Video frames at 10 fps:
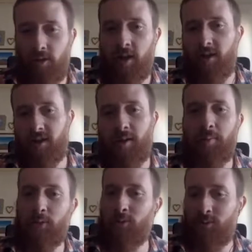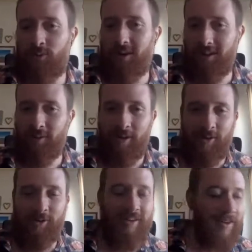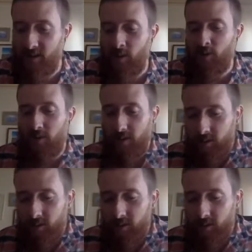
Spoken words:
Let us help you write it, right? Or so